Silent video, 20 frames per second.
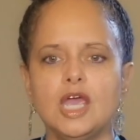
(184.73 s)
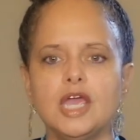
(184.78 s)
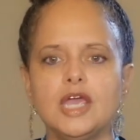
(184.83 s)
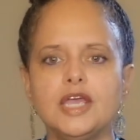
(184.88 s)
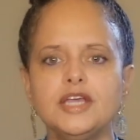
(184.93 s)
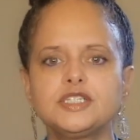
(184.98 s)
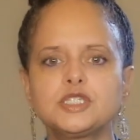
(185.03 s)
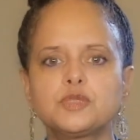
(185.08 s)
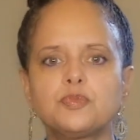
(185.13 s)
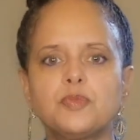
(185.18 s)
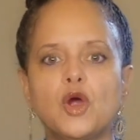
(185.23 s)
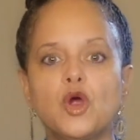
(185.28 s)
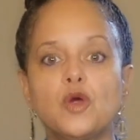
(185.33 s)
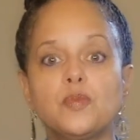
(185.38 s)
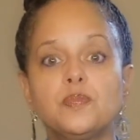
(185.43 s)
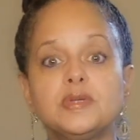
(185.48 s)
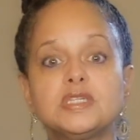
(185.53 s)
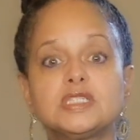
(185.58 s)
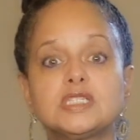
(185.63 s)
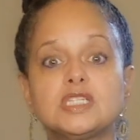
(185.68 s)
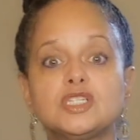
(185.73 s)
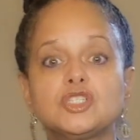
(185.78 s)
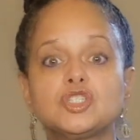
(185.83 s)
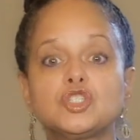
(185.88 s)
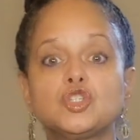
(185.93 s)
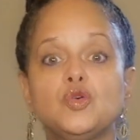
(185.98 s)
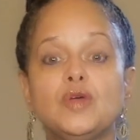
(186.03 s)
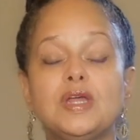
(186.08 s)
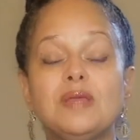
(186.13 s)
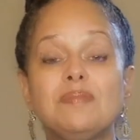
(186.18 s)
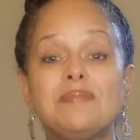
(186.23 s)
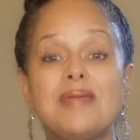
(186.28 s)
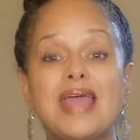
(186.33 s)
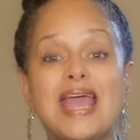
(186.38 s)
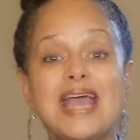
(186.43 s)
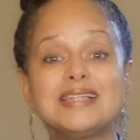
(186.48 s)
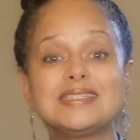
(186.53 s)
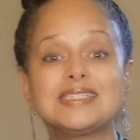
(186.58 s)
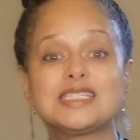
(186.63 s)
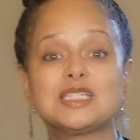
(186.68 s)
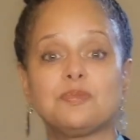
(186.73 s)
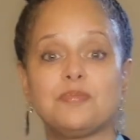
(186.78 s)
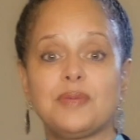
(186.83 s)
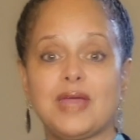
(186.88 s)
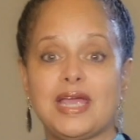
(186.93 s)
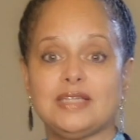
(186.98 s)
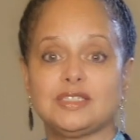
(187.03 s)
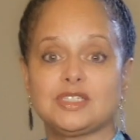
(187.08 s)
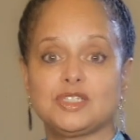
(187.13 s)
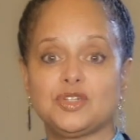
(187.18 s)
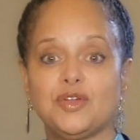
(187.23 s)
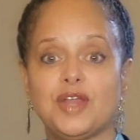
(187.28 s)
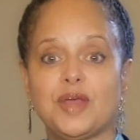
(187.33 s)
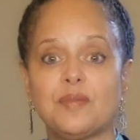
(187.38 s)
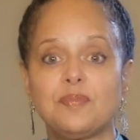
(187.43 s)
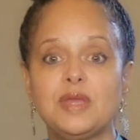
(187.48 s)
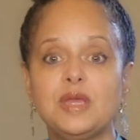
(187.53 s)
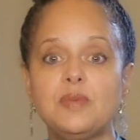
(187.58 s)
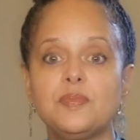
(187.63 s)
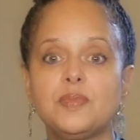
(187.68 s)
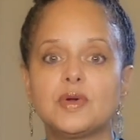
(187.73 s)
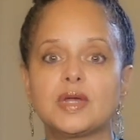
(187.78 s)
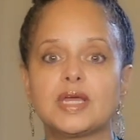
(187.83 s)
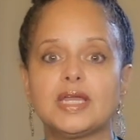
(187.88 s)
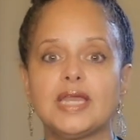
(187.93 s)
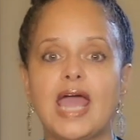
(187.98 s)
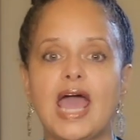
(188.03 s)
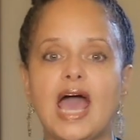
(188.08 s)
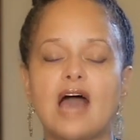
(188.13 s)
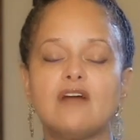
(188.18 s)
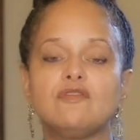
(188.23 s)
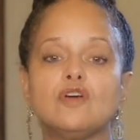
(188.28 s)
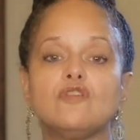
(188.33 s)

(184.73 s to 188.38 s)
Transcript: Its purpose is to emancipate so that people can have